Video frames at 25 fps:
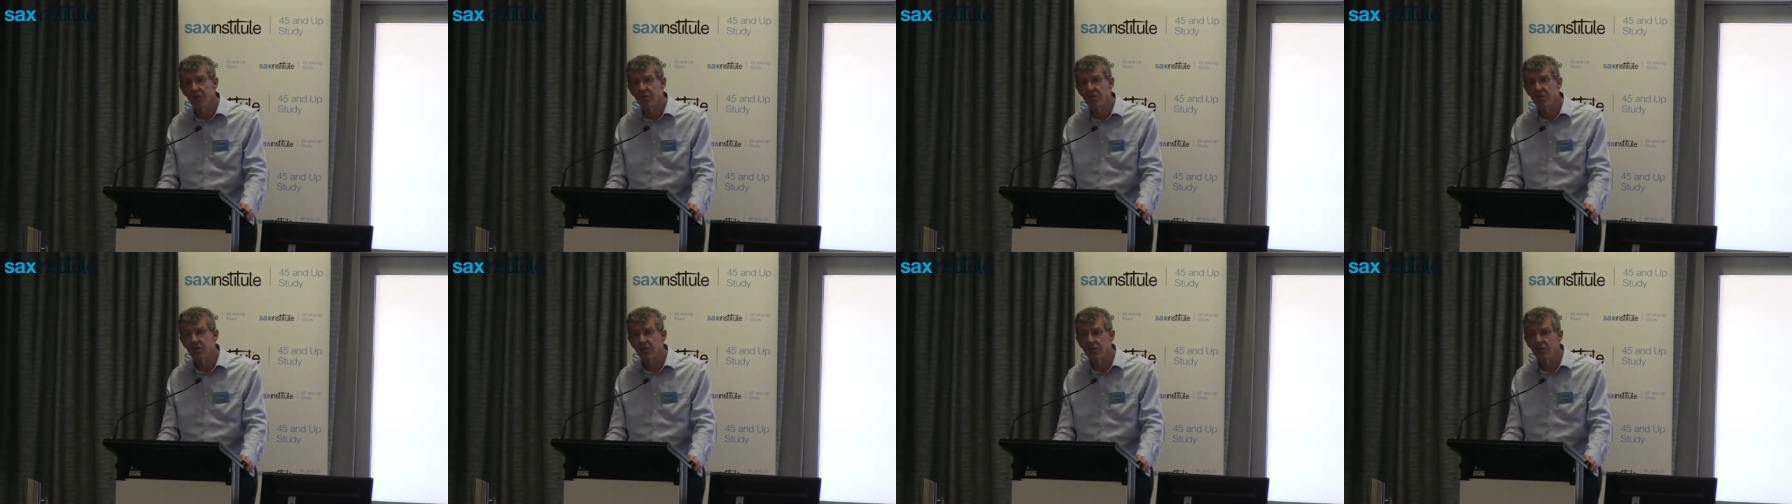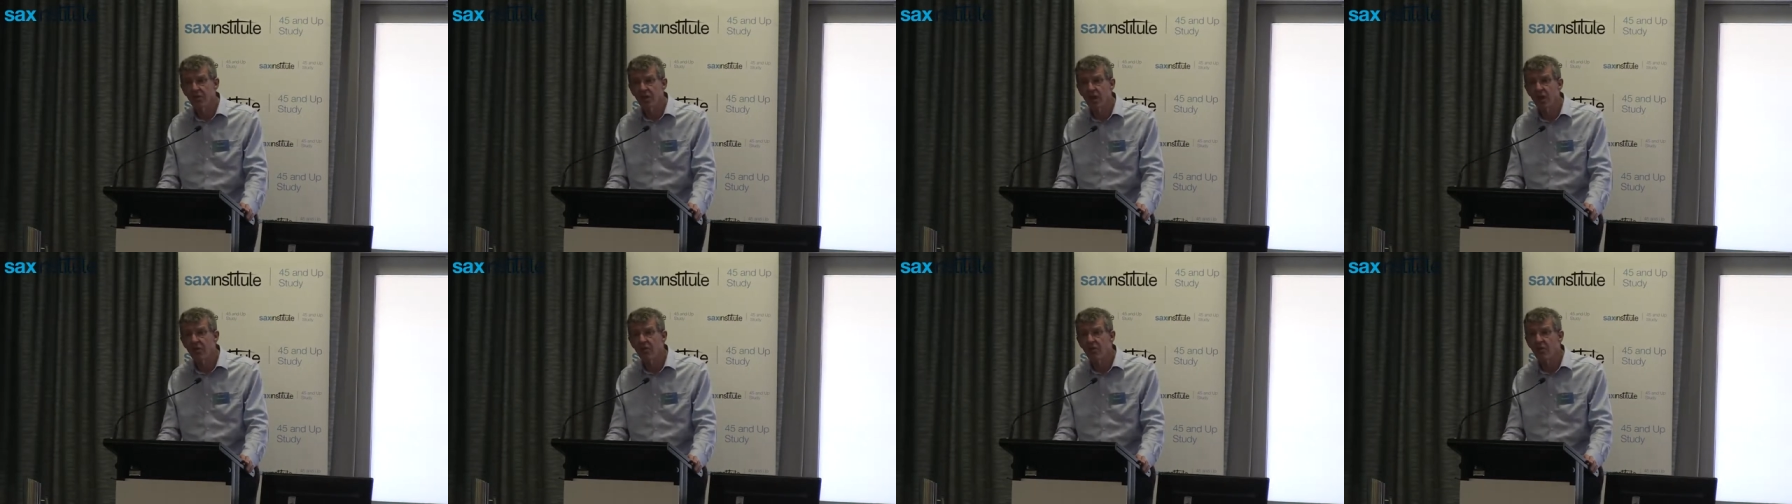the
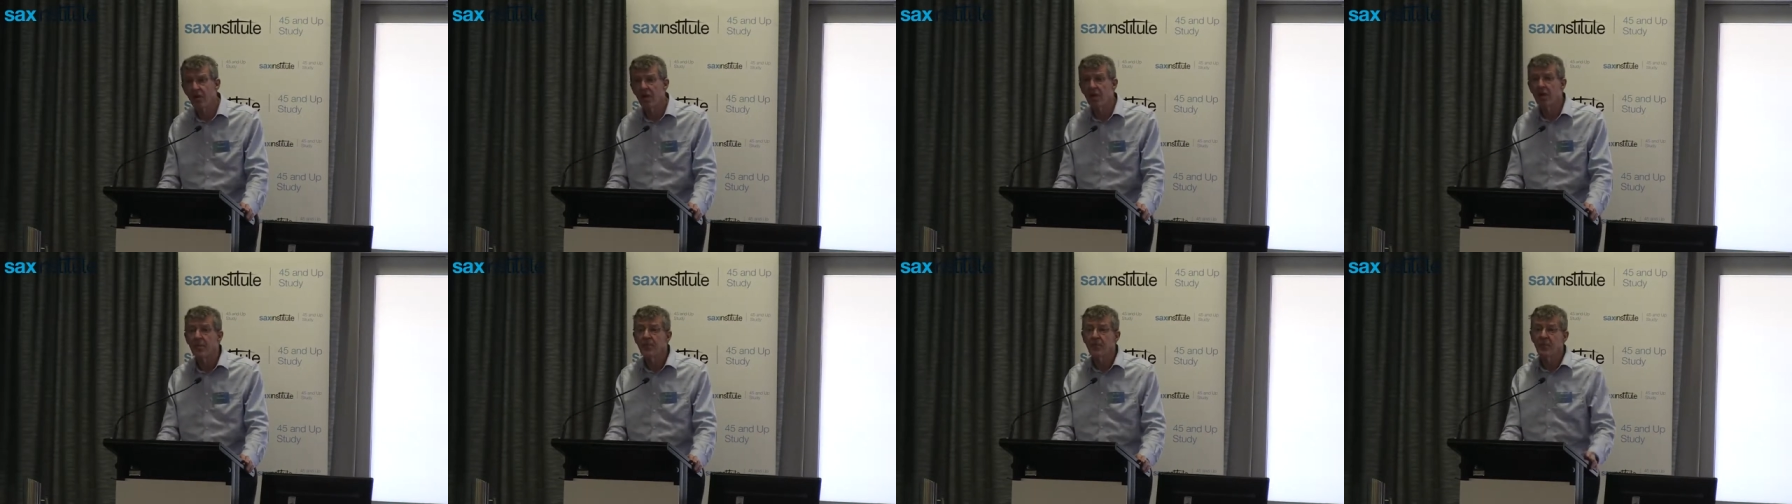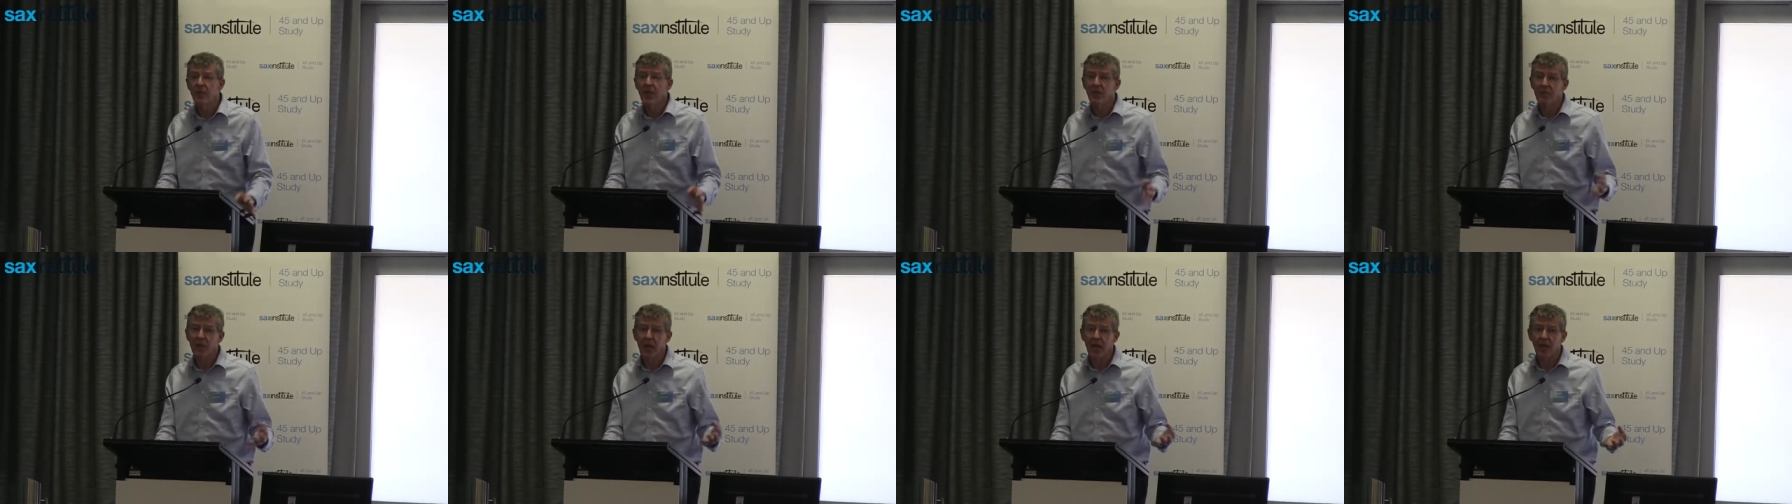discovery
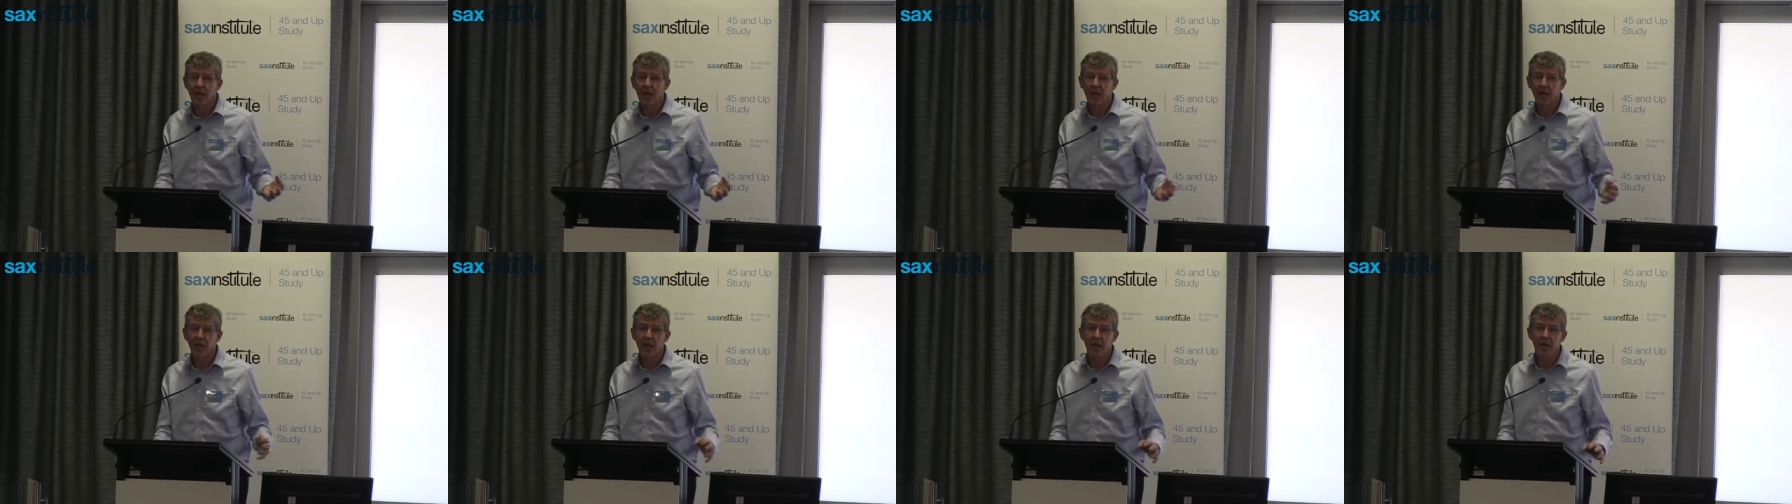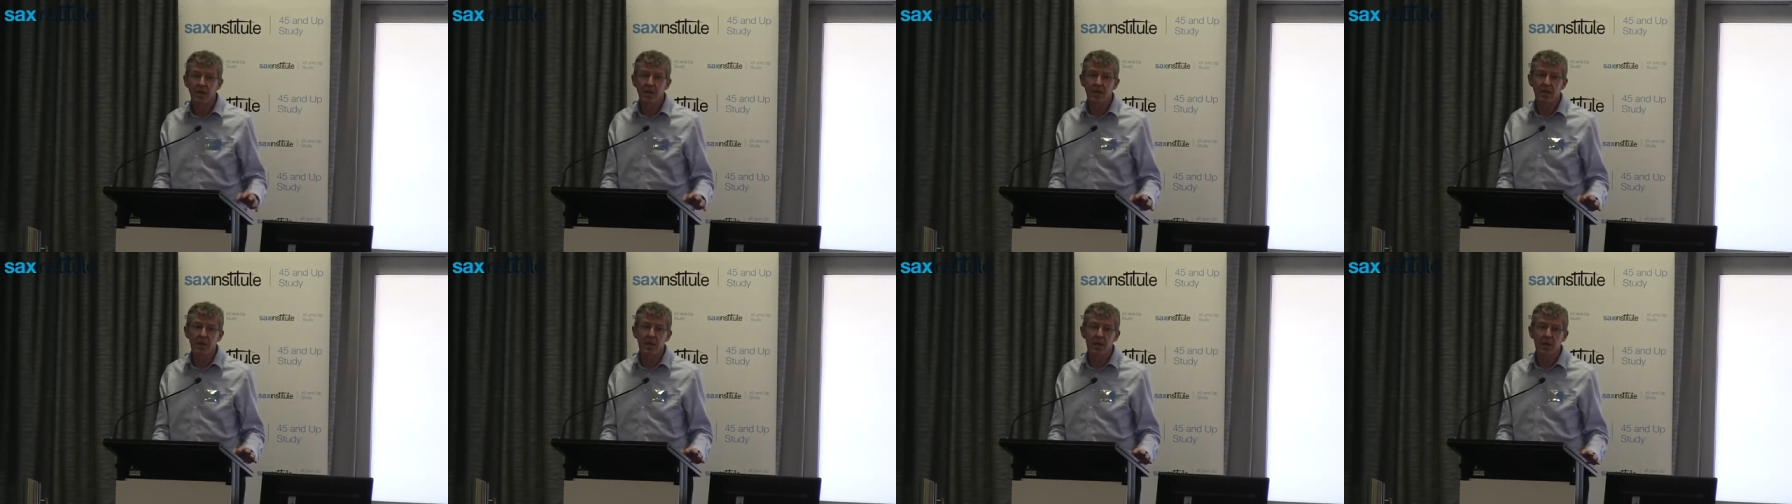back in
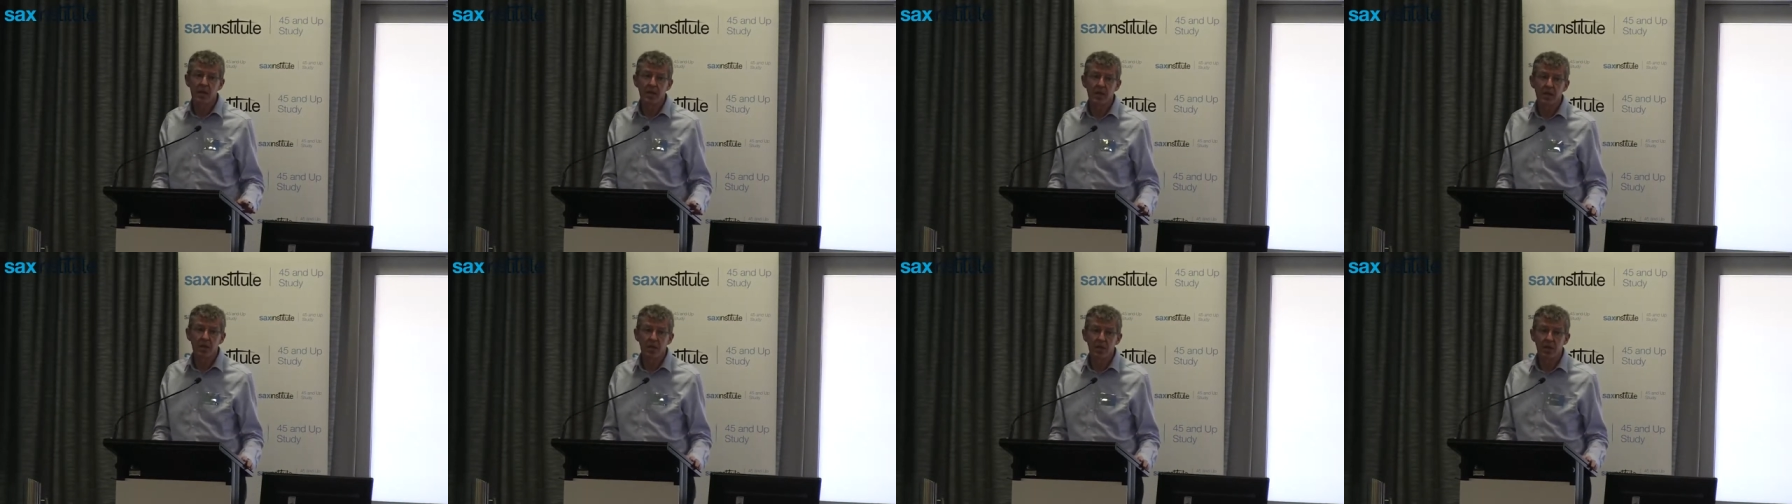1980